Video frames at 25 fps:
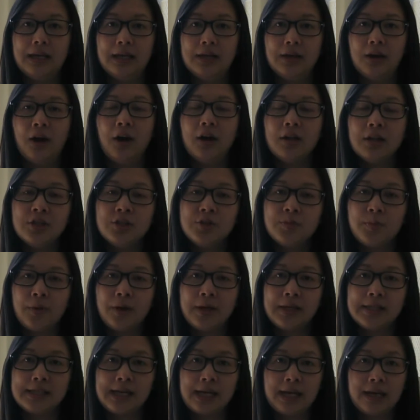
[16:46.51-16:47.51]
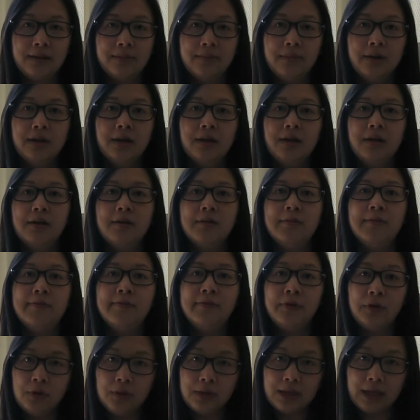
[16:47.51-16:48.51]
Holland Springtime
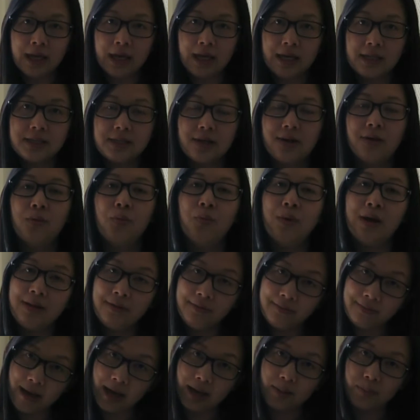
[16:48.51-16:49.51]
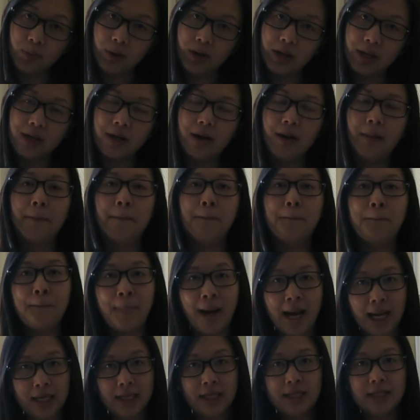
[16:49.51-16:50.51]
full kit with fabric
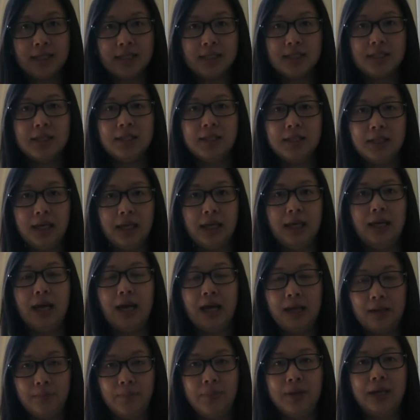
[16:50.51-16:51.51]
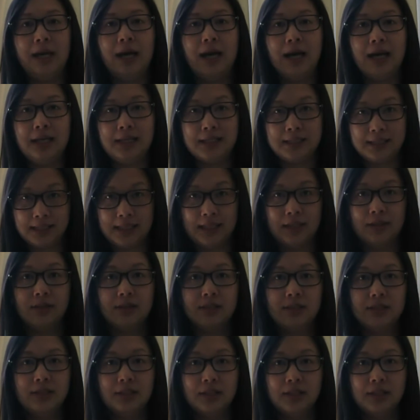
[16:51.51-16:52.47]
minus the NPI silks.